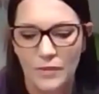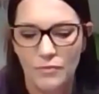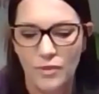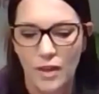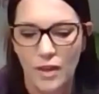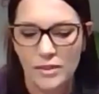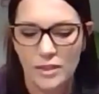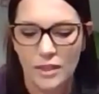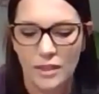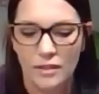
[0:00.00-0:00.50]

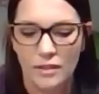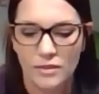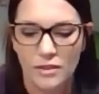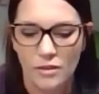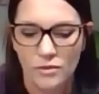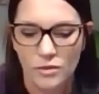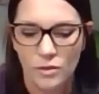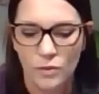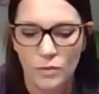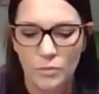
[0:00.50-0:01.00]
Flossing is
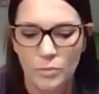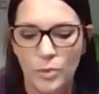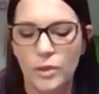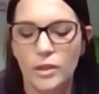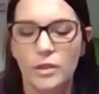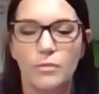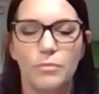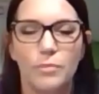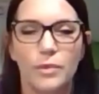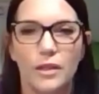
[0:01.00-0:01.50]
also
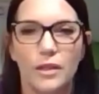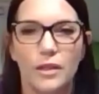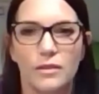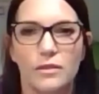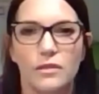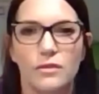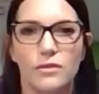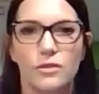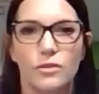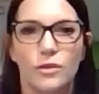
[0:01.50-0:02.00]
important because
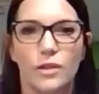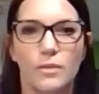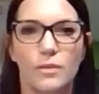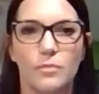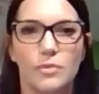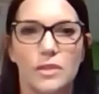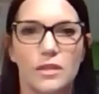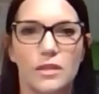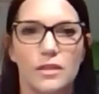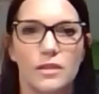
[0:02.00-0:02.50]
it
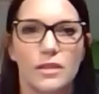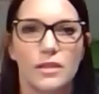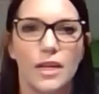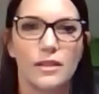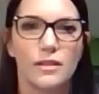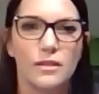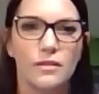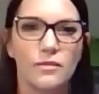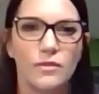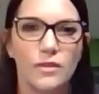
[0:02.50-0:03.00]
scrapes the
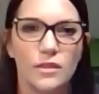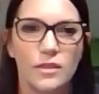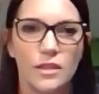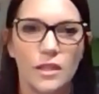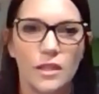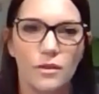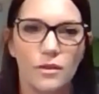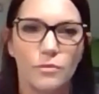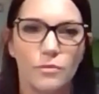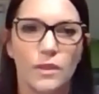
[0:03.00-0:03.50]
sides of the teeth